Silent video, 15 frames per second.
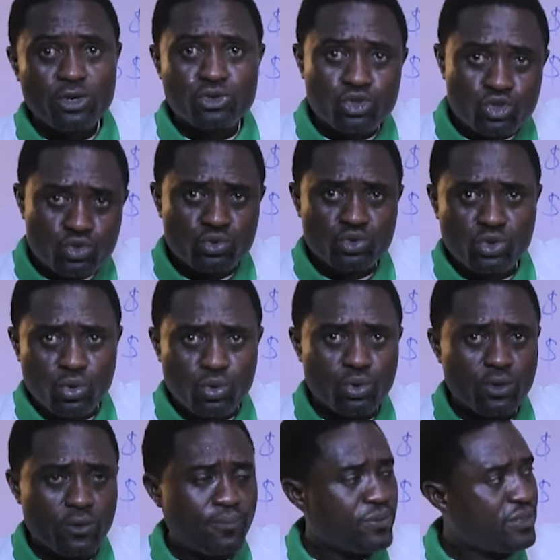you should
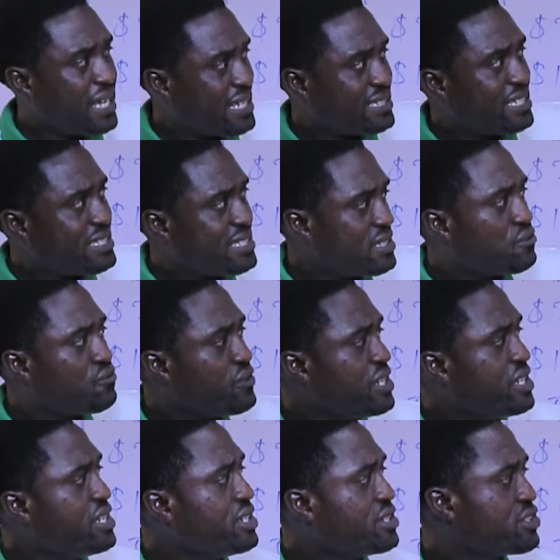know that it is
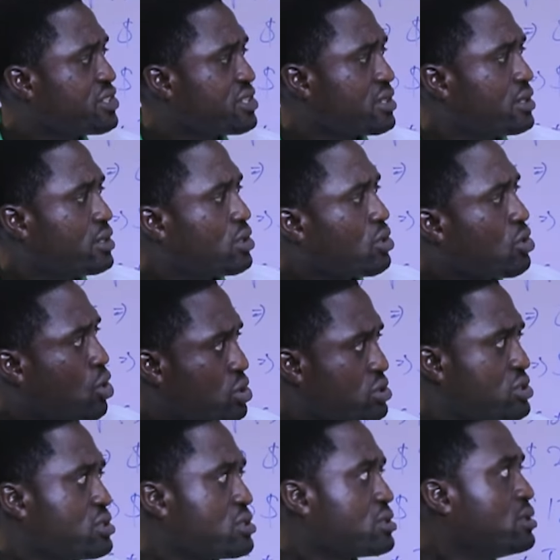fixed
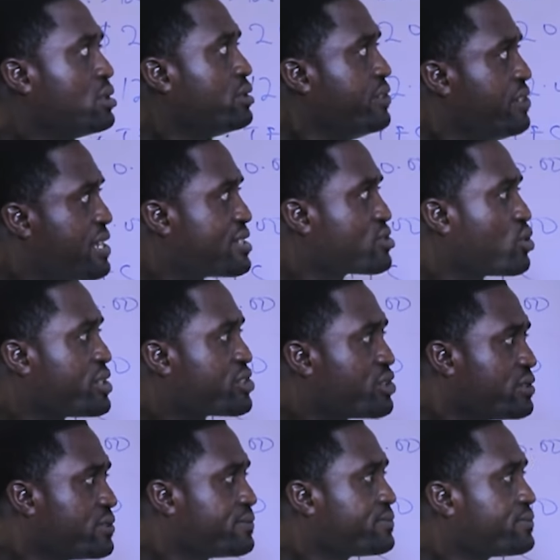cost. The next
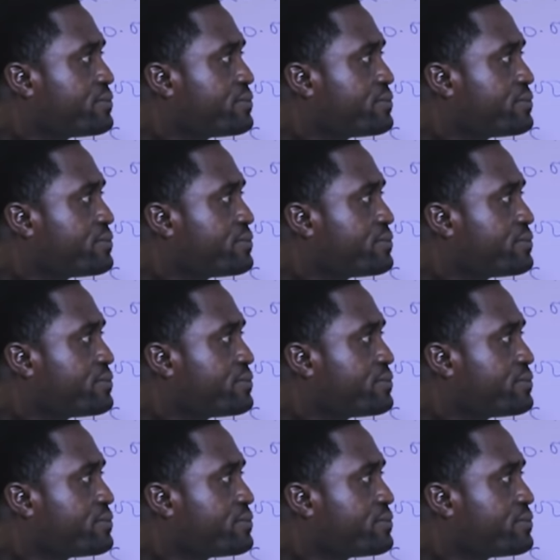question.